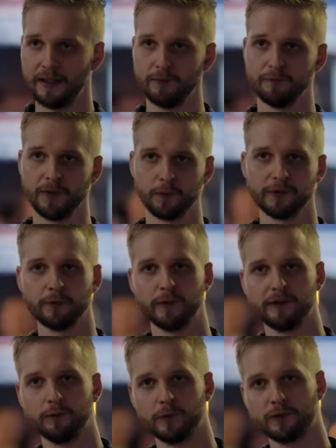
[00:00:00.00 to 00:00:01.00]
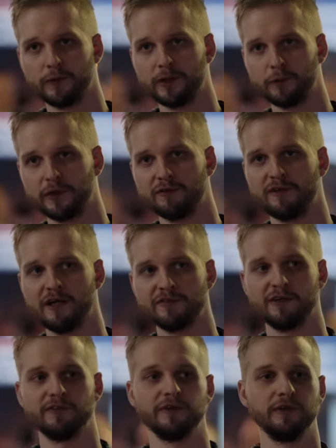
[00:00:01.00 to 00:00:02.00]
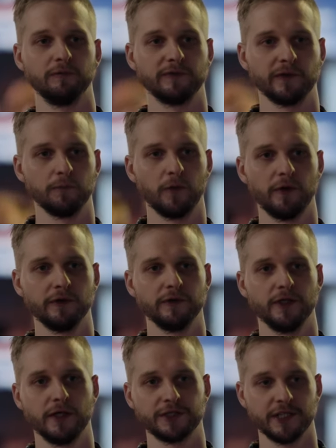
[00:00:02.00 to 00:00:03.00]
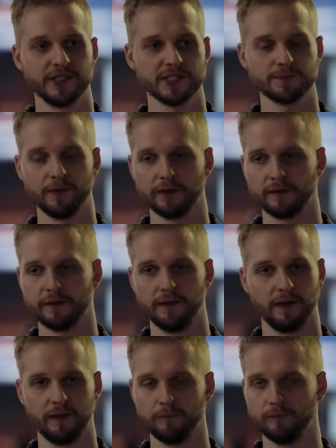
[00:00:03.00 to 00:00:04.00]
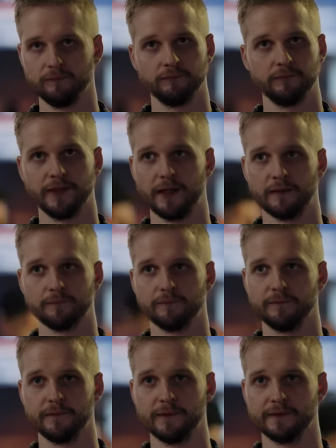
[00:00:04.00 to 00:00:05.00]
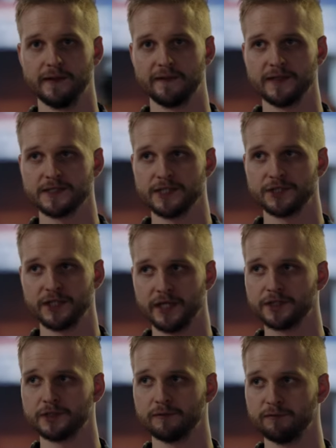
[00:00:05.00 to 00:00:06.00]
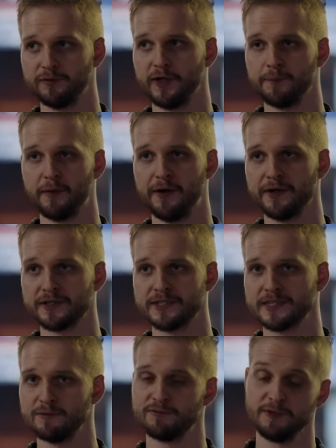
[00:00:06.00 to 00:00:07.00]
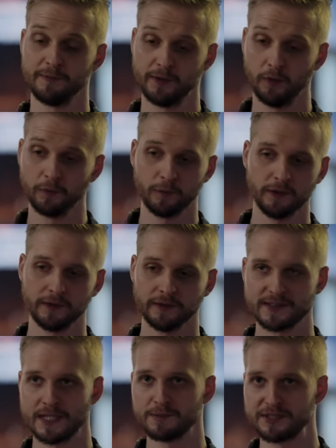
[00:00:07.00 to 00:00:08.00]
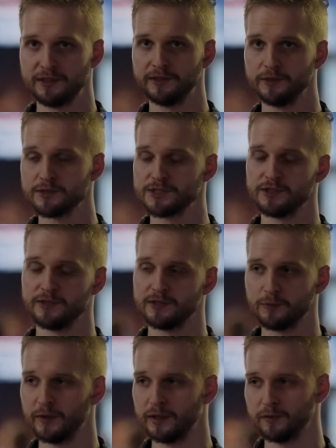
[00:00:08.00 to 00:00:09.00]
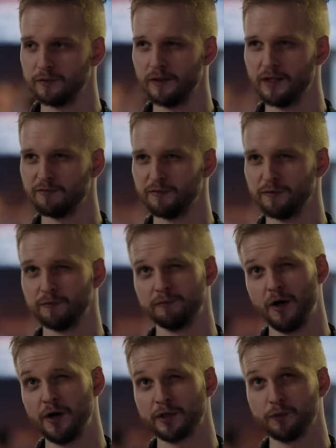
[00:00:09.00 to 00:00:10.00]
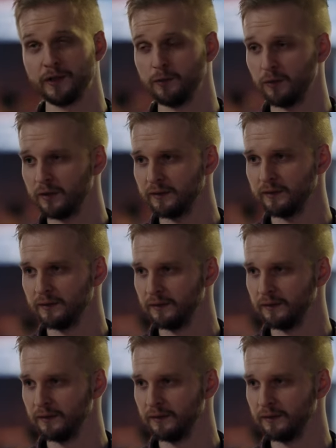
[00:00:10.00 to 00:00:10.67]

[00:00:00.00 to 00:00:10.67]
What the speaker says: Not with 2025, there have been some more changes, but yeah, the things that changed for that particle system from the old one, because I'm still used to R21.